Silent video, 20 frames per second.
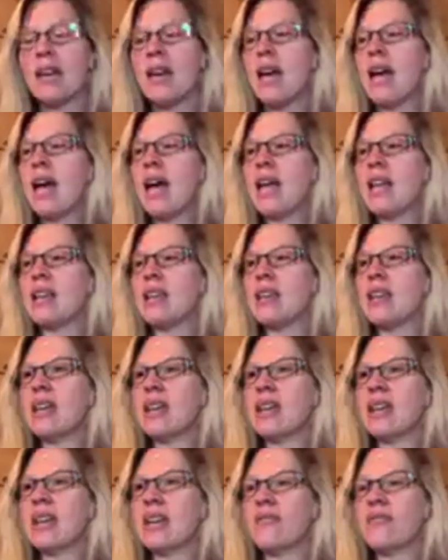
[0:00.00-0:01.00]
And
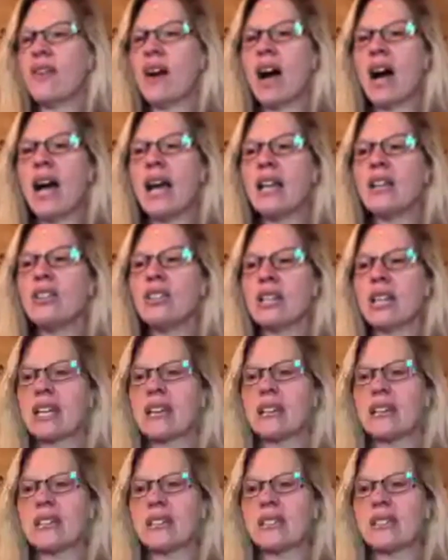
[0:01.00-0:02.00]
if I look at
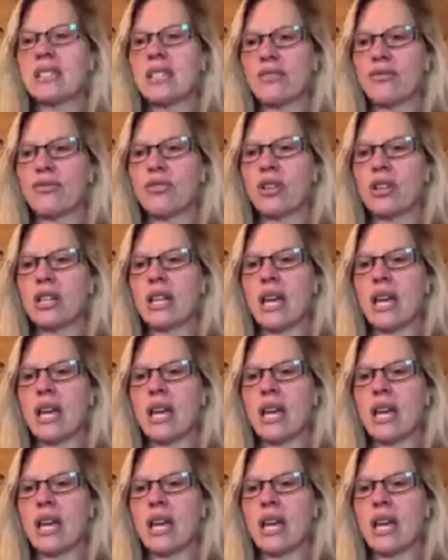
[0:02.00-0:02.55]
this different